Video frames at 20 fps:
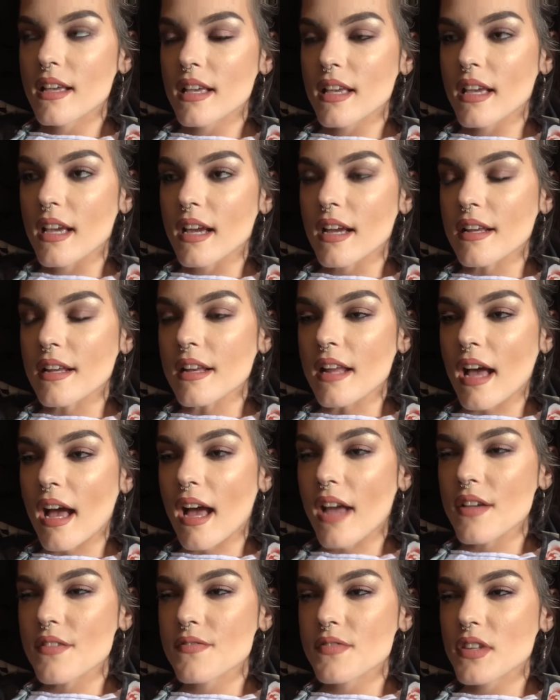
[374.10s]
And
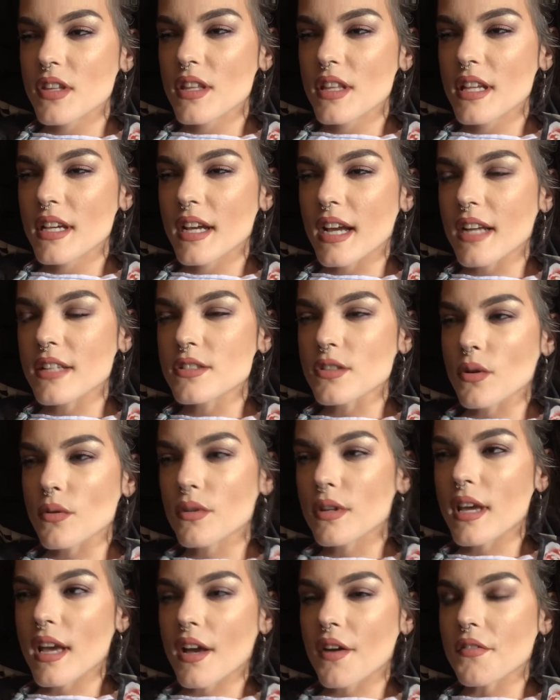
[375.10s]
I feel like I
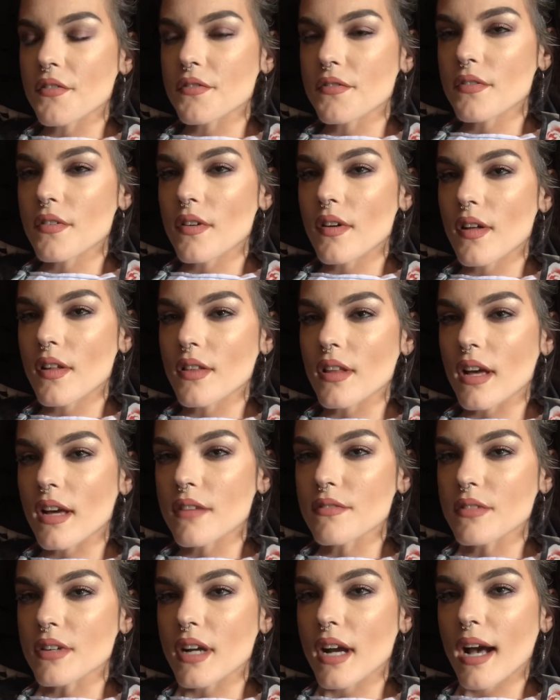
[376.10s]
don't have a lot
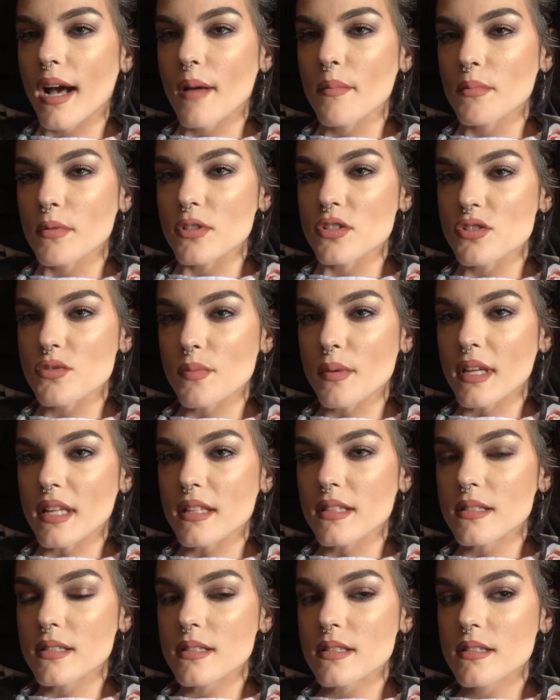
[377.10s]
of
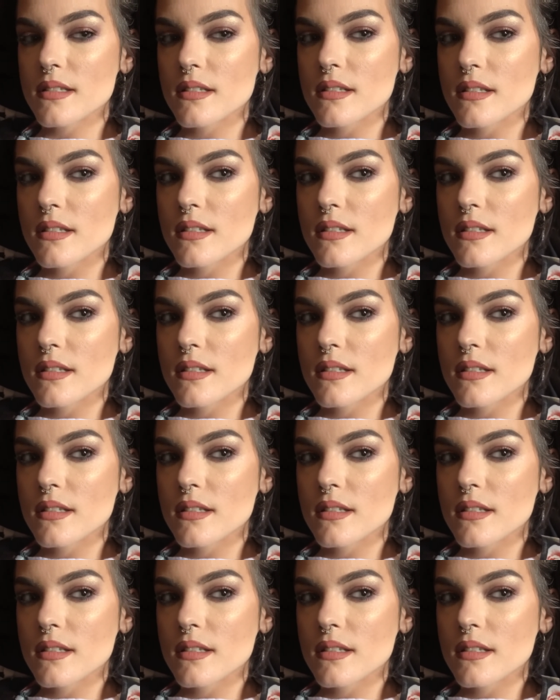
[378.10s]
accomplishments.